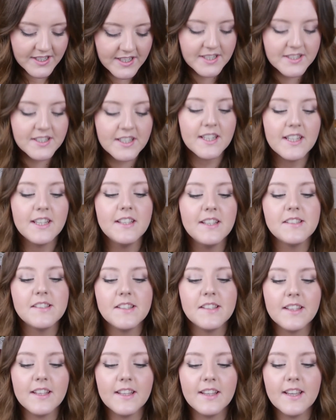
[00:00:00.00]
it is
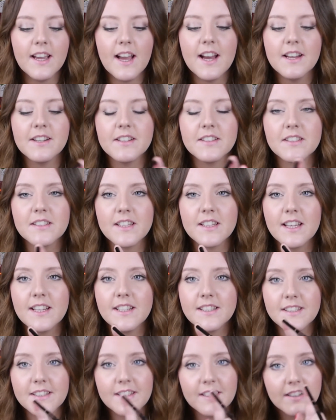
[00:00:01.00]
the
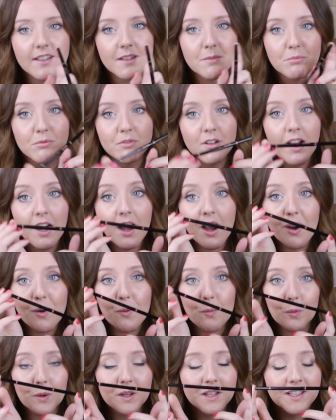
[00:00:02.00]
Anastasia Brow
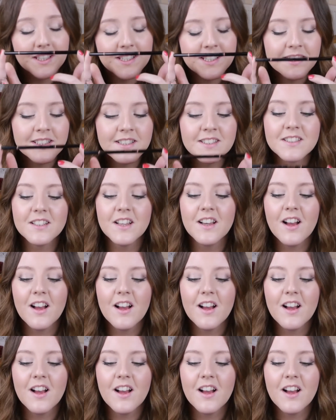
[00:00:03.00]
Wiz.